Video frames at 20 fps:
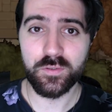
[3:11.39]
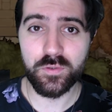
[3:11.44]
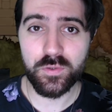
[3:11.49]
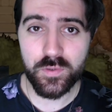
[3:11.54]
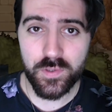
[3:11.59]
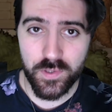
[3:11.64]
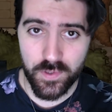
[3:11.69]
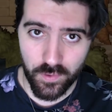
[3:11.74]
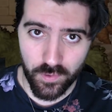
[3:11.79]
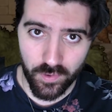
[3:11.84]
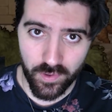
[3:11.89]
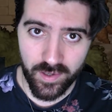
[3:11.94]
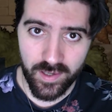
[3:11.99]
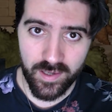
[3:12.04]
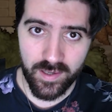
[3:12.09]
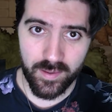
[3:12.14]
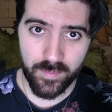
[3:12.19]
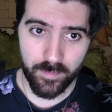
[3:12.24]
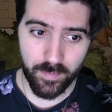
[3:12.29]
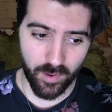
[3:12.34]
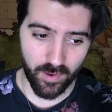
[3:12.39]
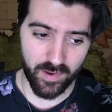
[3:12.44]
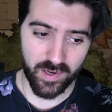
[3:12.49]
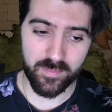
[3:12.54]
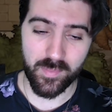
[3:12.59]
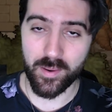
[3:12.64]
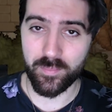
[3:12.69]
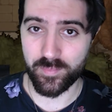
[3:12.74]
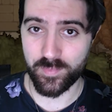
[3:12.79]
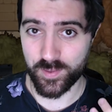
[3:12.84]
to your party
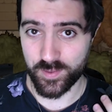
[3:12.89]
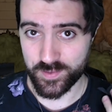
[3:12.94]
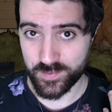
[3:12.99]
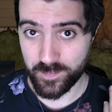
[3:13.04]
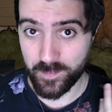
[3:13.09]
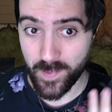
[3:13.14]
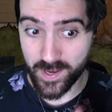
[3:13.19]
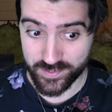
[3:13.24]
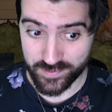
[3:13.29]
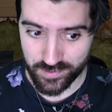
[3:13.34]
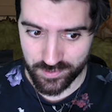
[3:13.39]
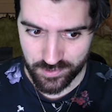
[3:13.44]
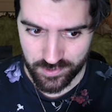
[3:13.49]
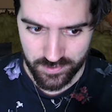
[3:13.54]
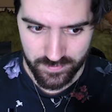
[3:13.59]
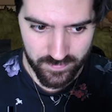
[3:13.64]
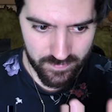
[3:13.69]
member's message.